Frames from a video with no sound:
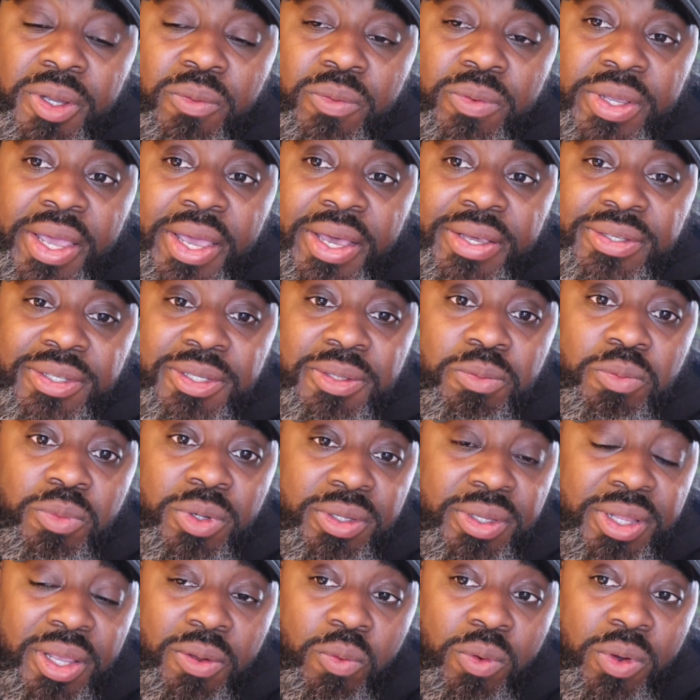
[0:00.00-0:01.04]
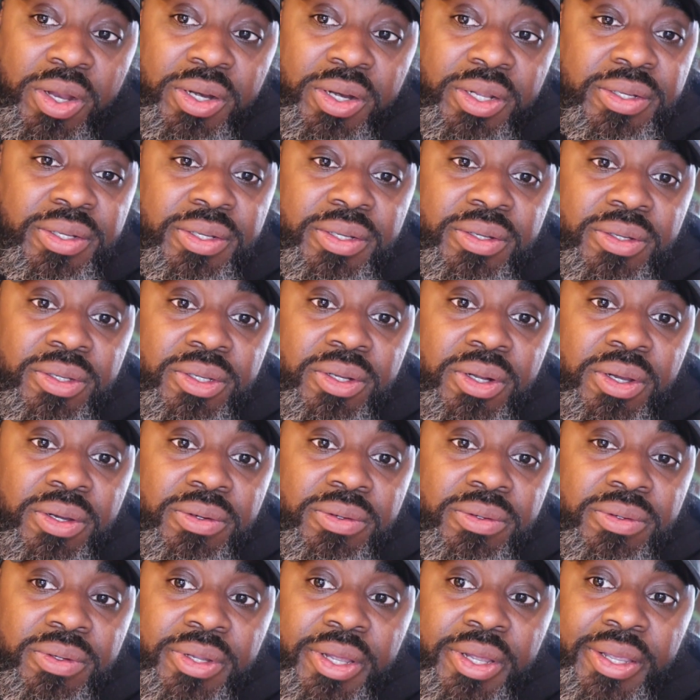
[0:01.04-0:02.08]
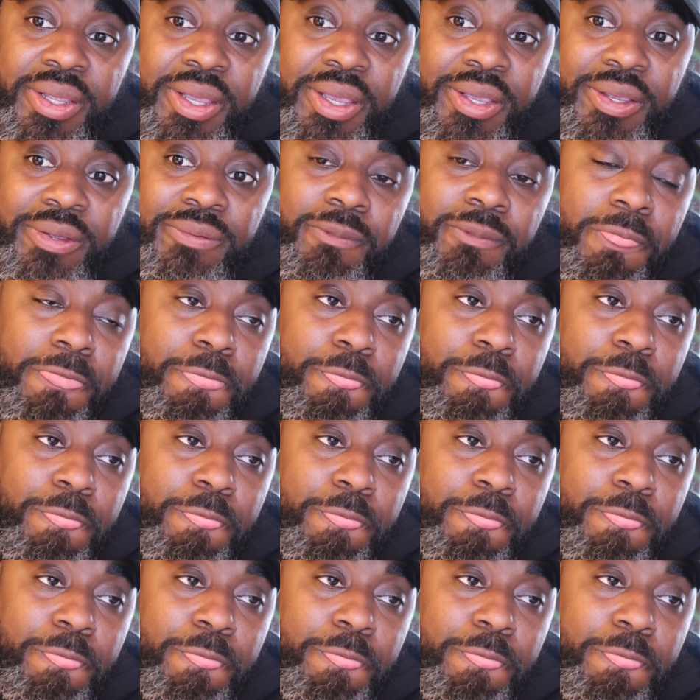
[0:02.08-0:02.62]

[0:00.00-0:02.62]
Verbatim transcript: and we asked them what they wanted, you know, like, hey,